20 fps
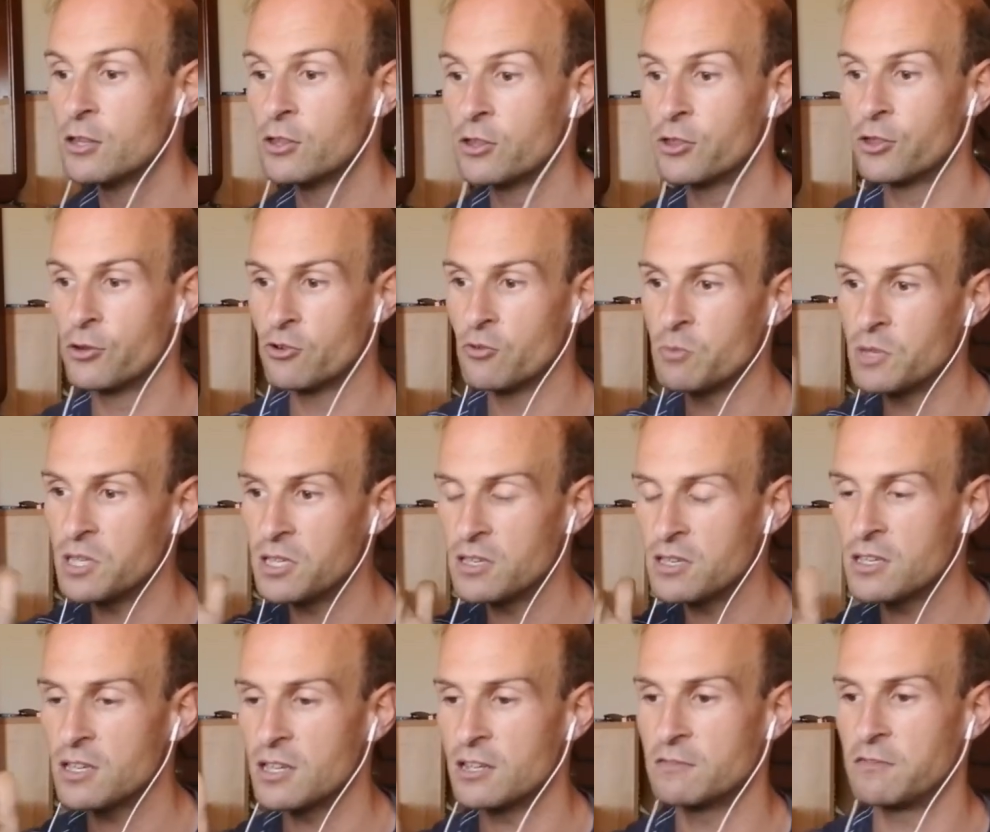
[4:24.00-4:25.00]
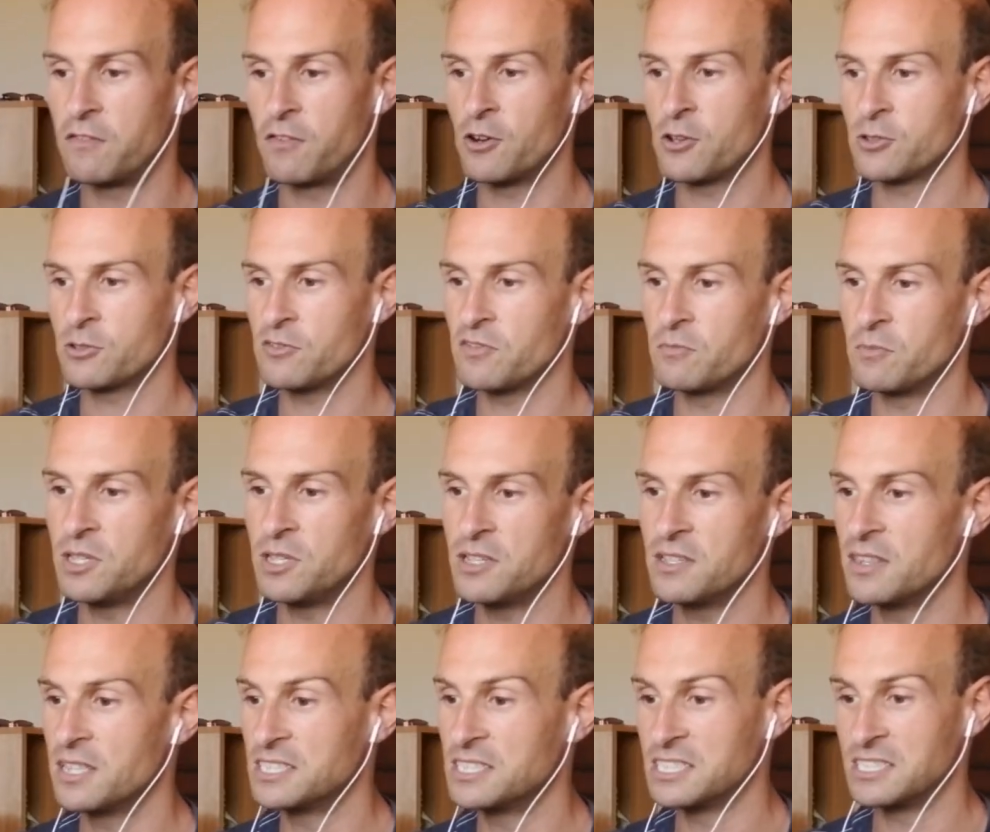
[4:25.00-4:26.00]
through me, in front of
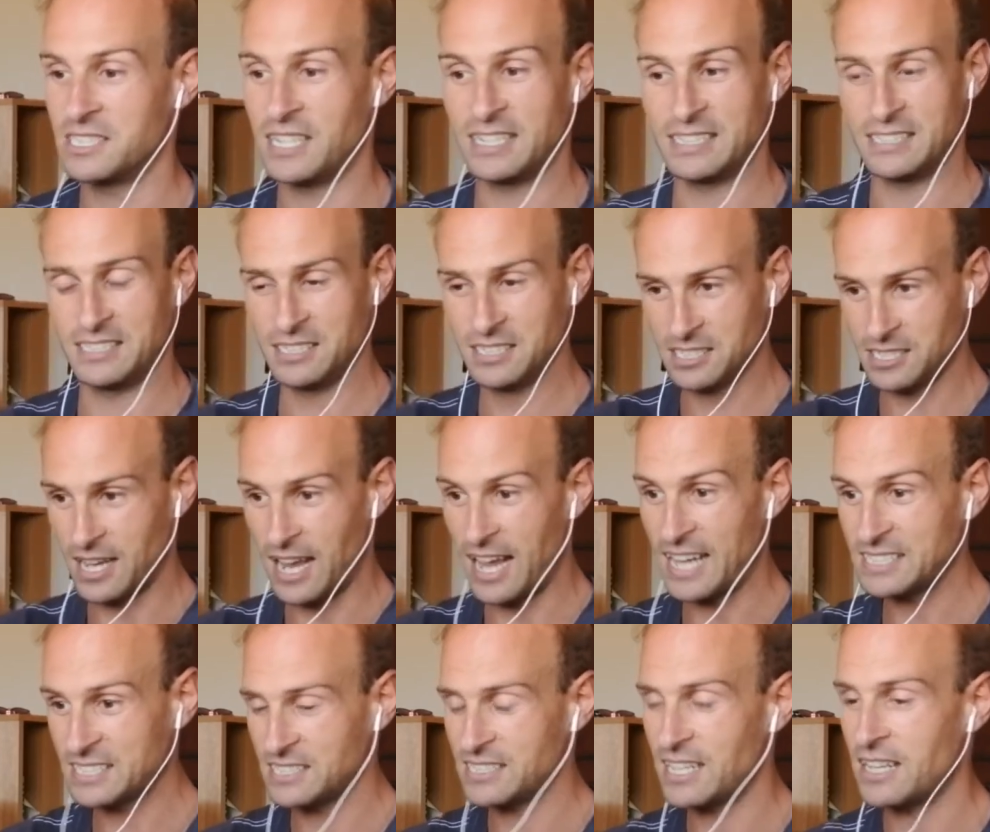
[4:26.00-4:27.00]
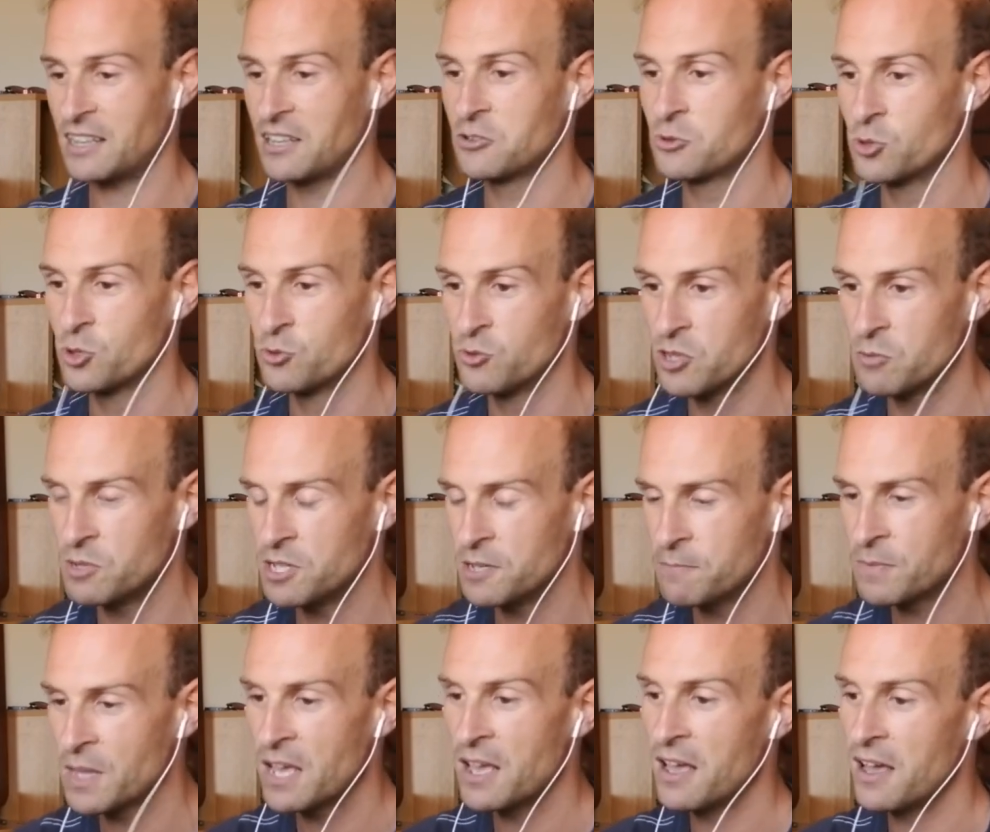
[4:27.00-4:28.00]
me. This has nothing to do with
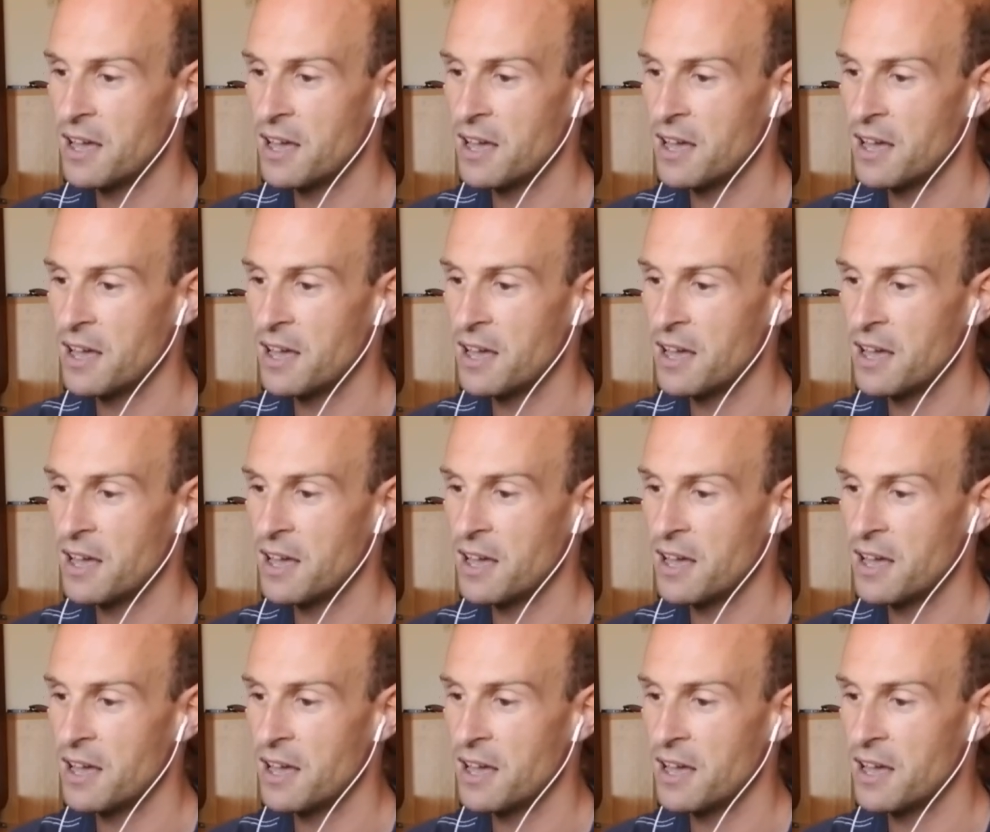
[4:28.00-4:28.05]
me.